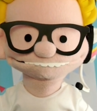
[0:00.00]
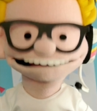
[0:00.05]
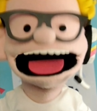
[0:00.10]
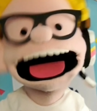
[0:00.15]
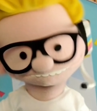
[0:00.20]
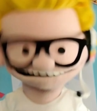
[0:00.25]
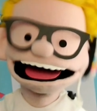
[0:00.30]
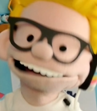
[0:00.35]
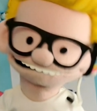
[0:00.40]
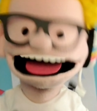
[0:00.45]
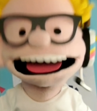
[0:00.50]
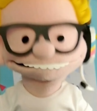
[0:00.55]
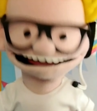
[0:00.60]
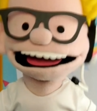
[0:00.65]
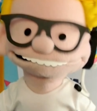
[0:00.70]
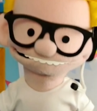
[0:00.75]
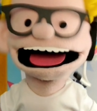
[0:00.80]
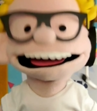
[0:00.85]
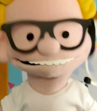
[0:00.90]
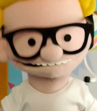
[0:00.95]
Another
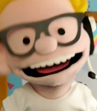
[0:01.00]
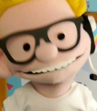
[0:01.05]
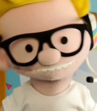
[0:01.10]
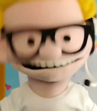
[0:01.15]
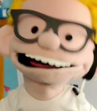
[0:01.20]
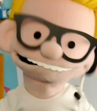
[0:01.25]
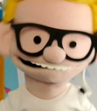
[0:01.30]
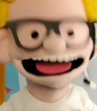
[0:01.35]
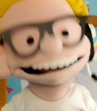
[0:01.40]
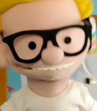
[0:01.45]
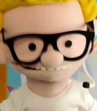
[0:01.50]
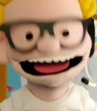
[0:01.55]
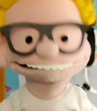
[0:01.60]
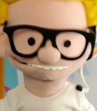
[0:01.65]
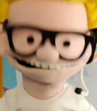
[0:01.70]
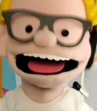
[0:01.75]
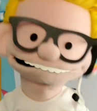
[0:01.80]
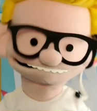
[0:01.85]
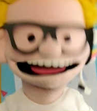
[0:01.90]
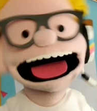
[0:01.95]
totally cool thing about video
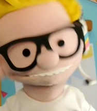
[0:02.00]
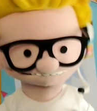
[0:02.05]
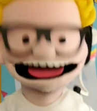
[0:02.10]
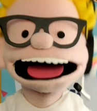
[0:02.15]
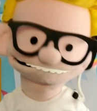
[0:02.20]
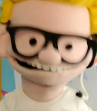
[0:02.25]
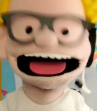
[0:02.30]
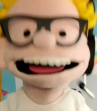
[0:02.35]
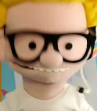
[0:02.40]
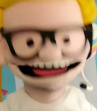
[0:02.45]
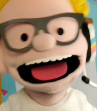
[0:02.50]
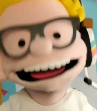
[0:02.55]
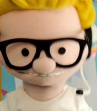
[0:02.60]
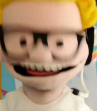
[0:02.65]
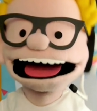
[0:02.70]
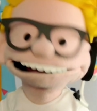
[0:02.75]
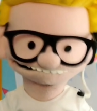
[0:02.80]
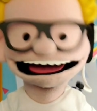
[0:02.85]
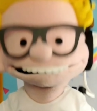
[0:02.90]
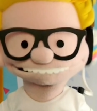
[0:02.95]
games is that awesome
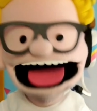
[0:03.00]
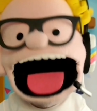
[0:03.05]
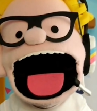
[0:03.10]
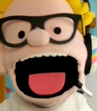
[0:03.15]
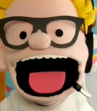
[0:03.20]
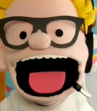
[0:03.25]
moment known